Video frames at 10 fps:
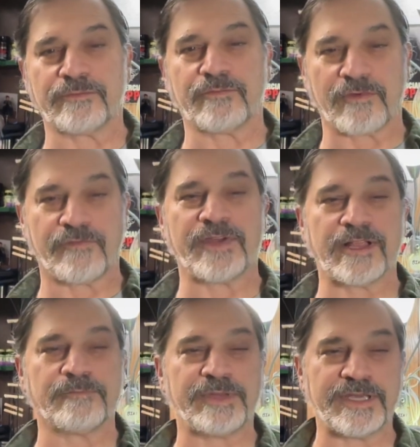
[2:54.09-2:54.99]

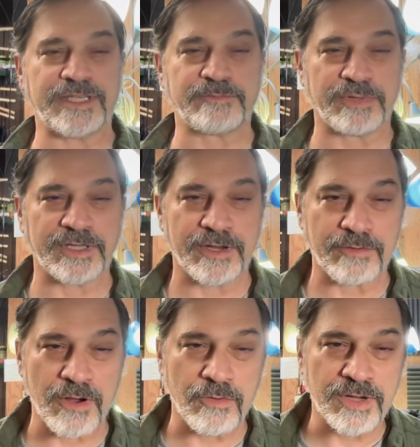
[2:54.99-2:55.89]
Ravel piece,
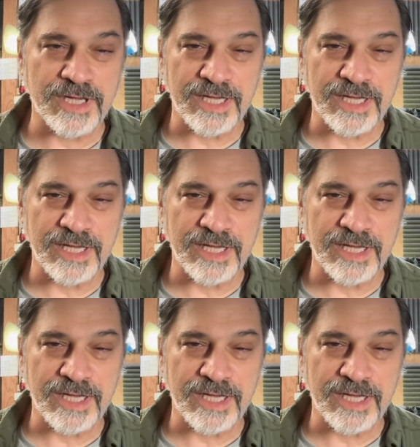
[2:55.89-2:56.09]
Bolero,